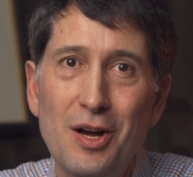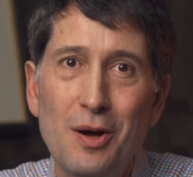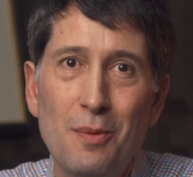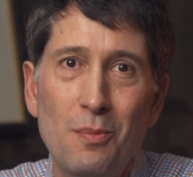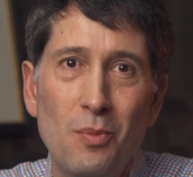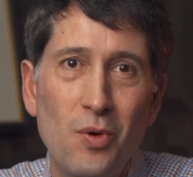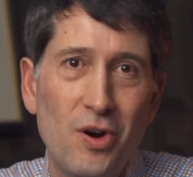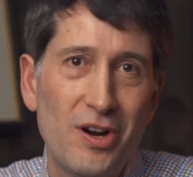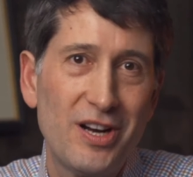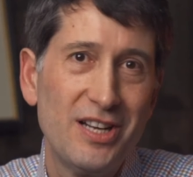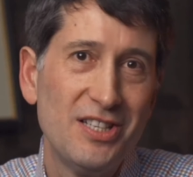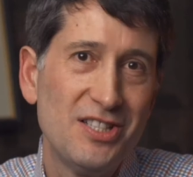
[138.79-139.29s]

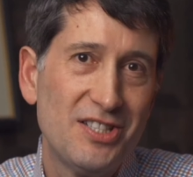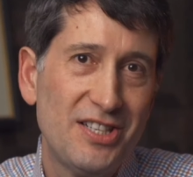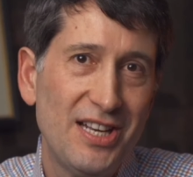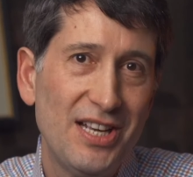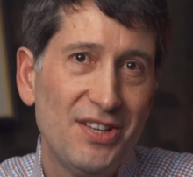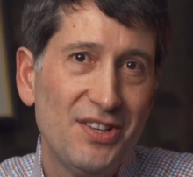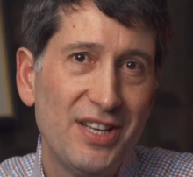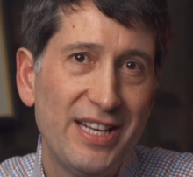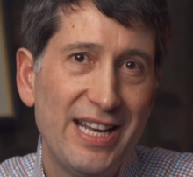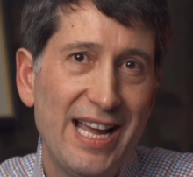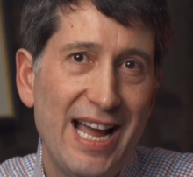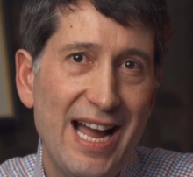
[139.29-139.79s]
Morgan
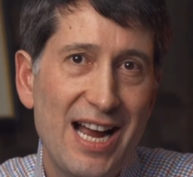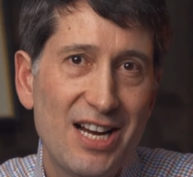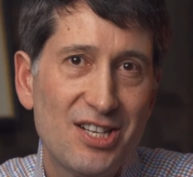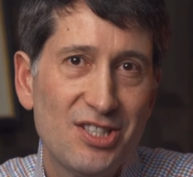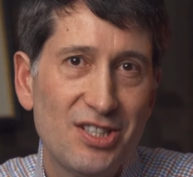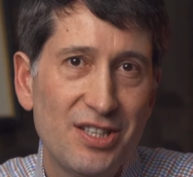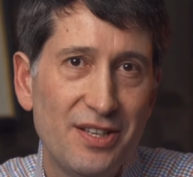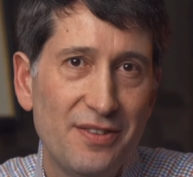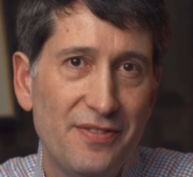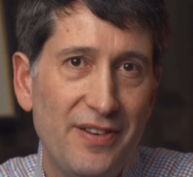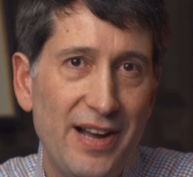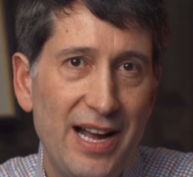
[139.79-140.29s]
Stanley
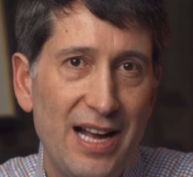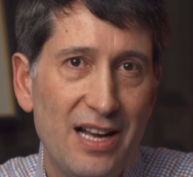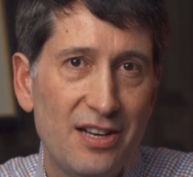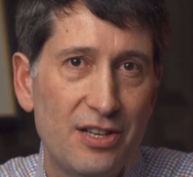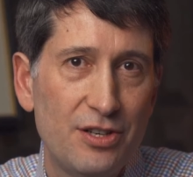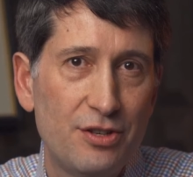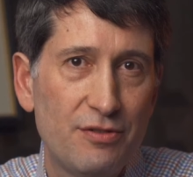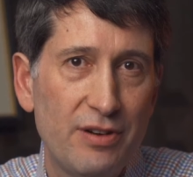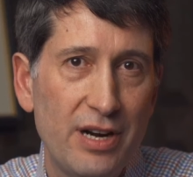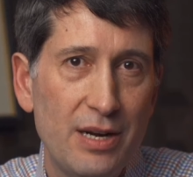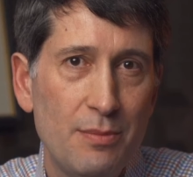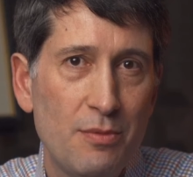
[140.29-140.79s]
actually filed a
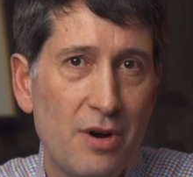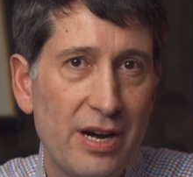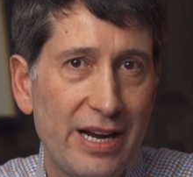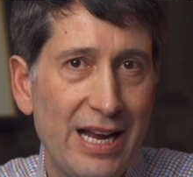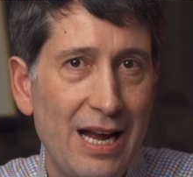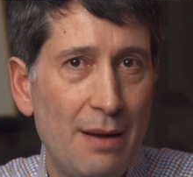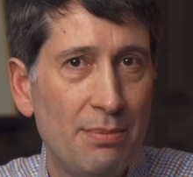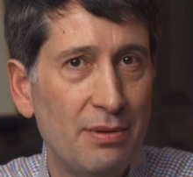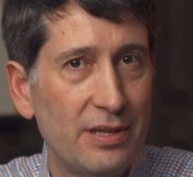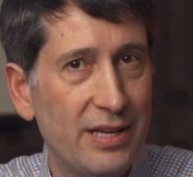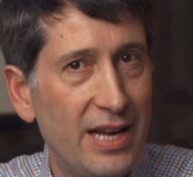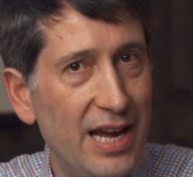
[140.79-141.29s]
trademark
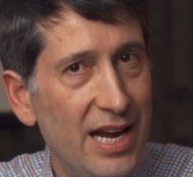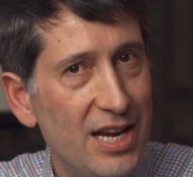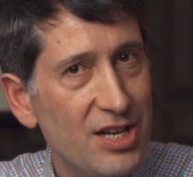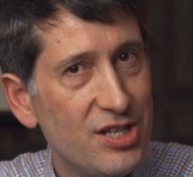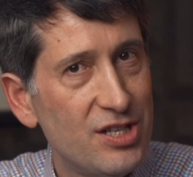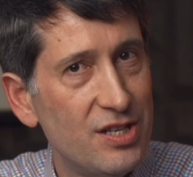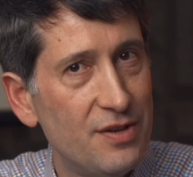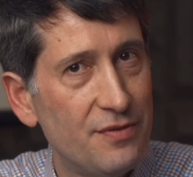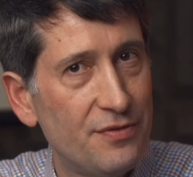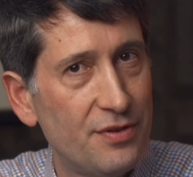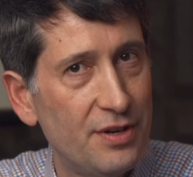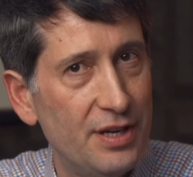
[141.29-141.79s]

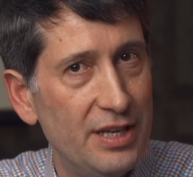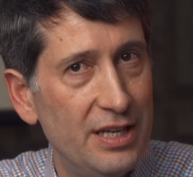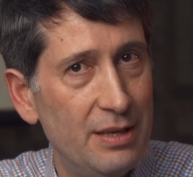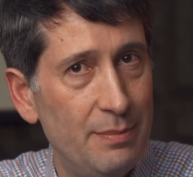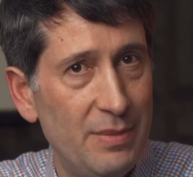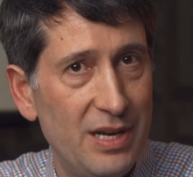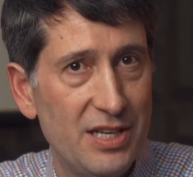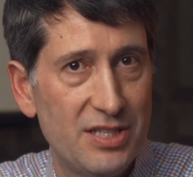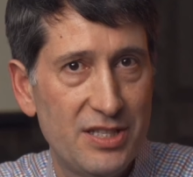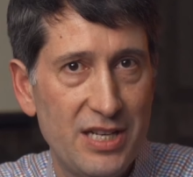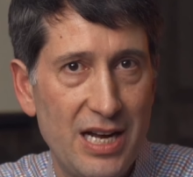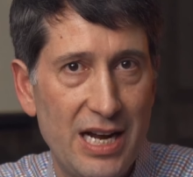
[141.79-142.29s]
application for
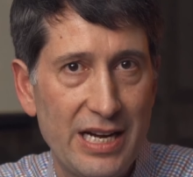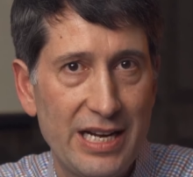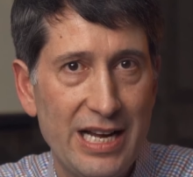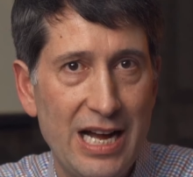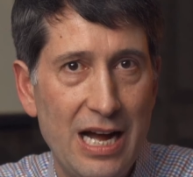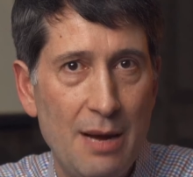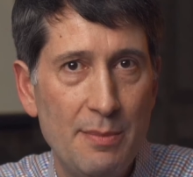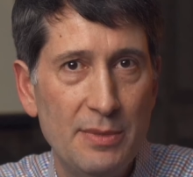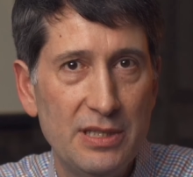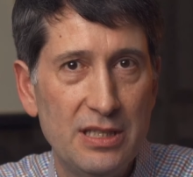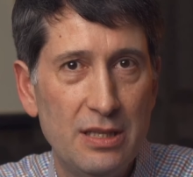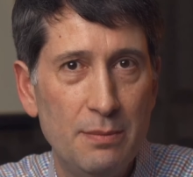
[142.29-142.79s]

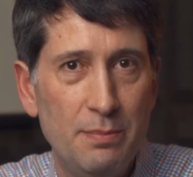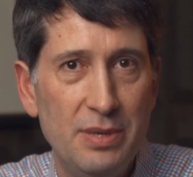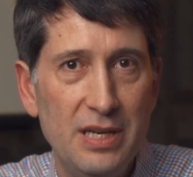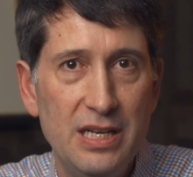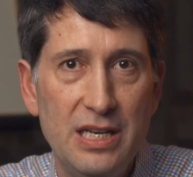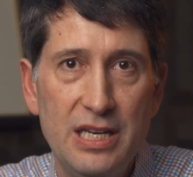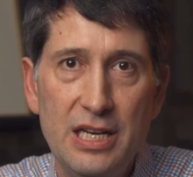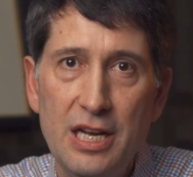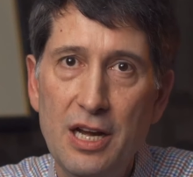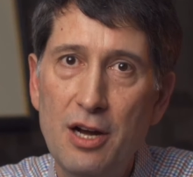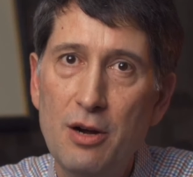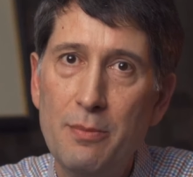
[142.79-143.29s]
ms.com at the
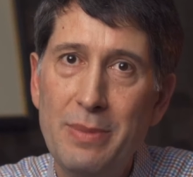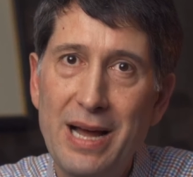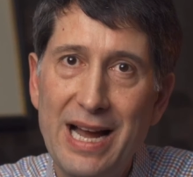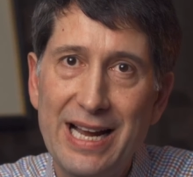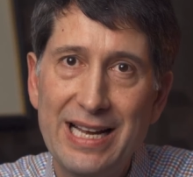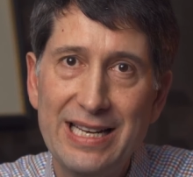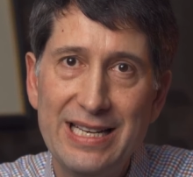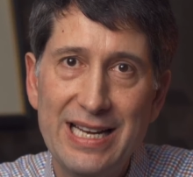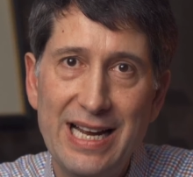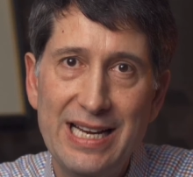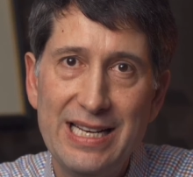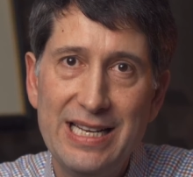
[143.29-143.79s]
PTO back
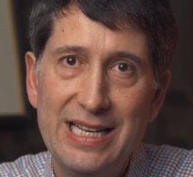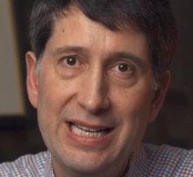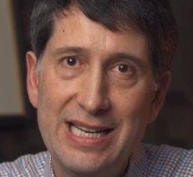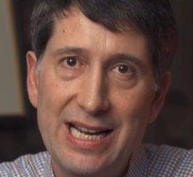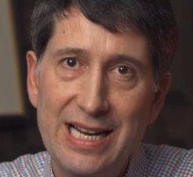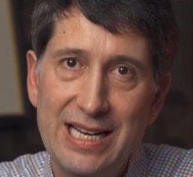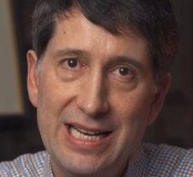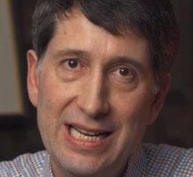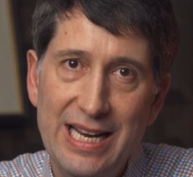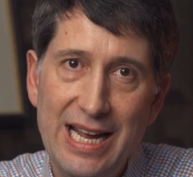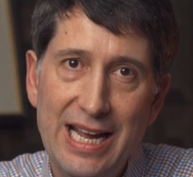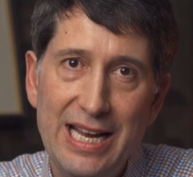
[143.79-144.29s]
in
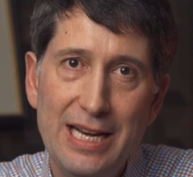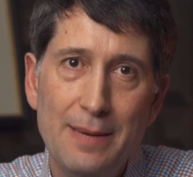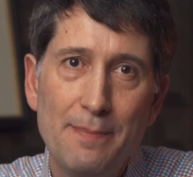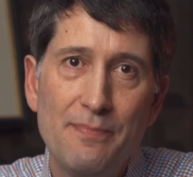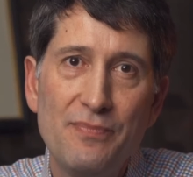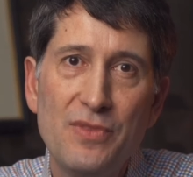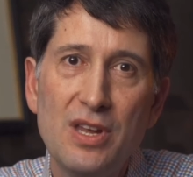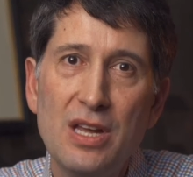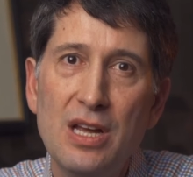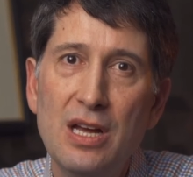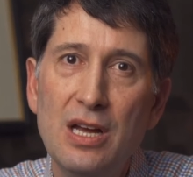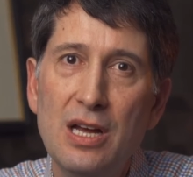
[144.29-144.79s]

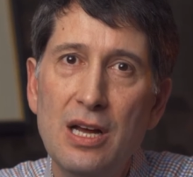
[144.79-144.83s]
1998,